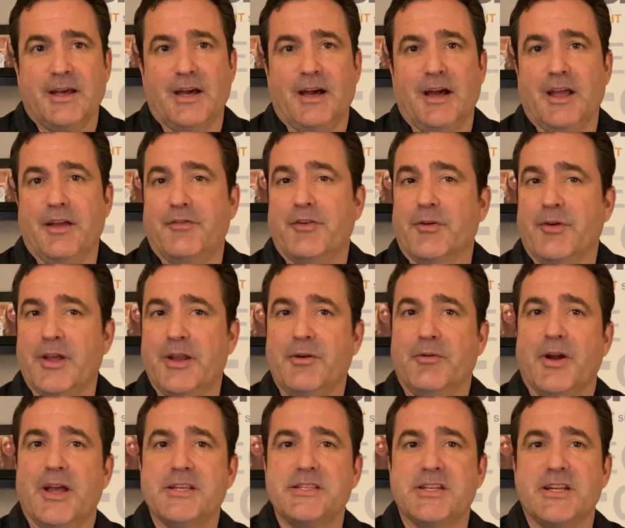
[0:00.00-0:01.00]
If you're
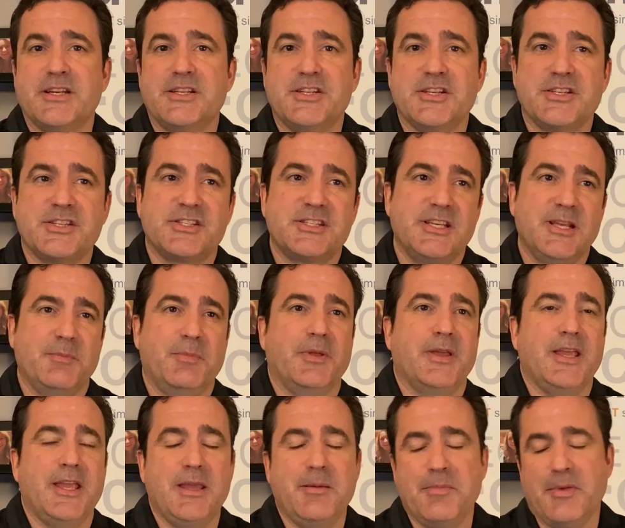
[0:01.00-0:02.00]
interested, just simply
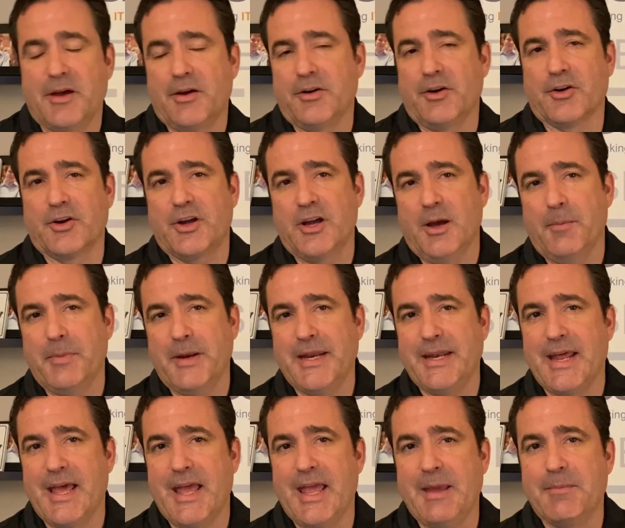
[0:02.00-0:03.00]
email your company
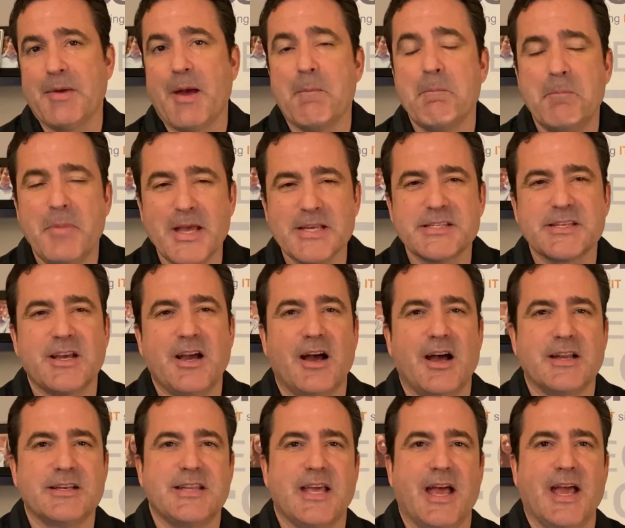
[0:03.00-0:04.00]
name, best
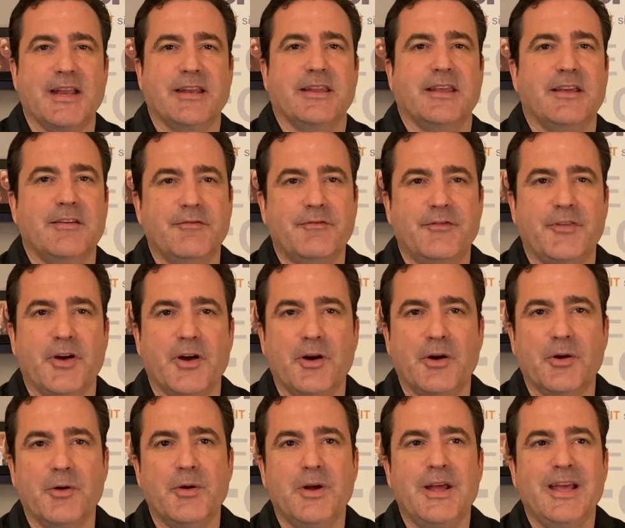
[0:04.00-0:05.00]
contact
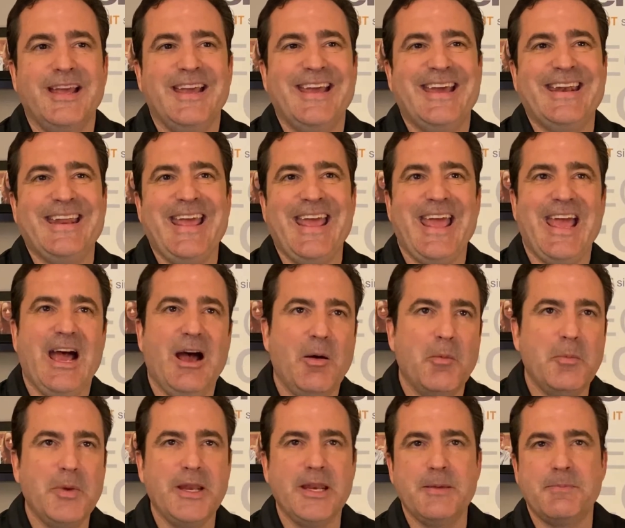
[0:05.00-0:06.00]
info, and how
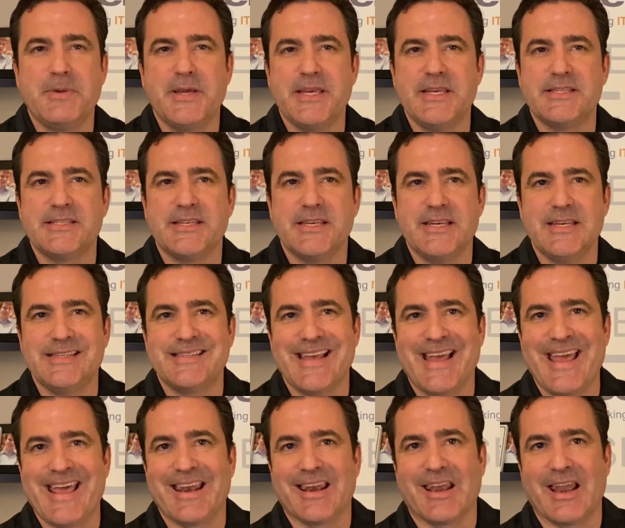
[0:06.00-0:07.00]
many PCs
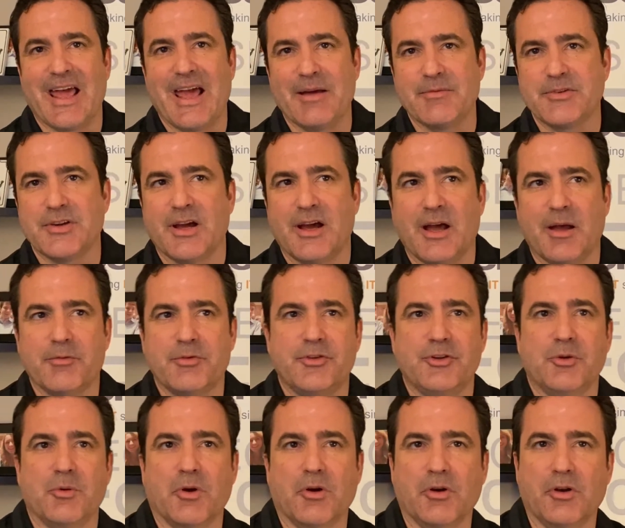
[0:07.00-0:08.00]
and laptops
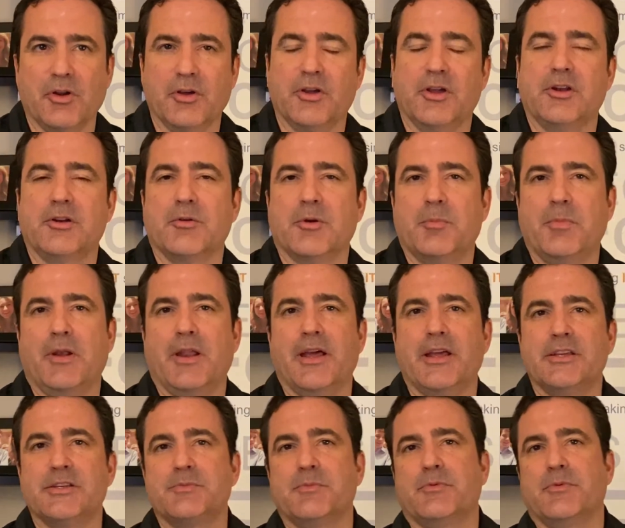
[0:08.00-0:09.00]
you are looking to
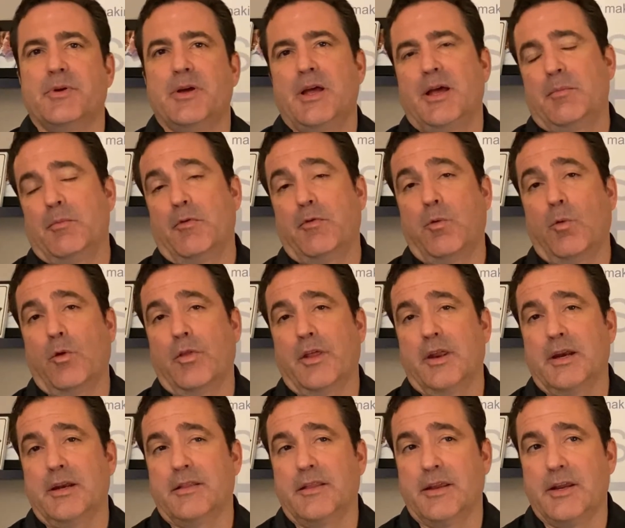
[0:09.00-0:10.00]
replace before the
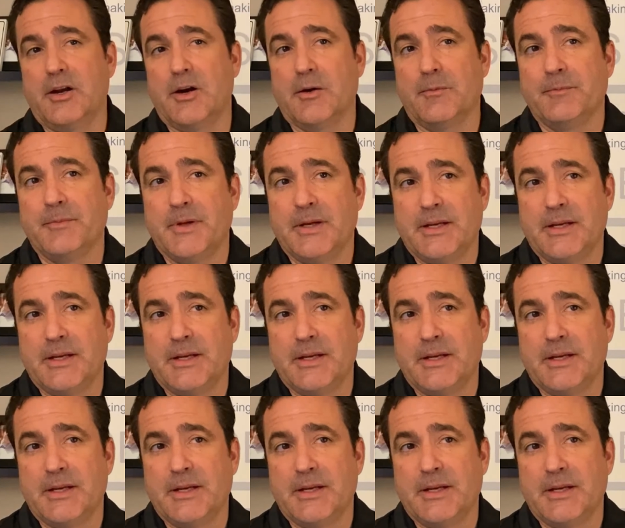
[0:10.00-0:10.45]
end of the year.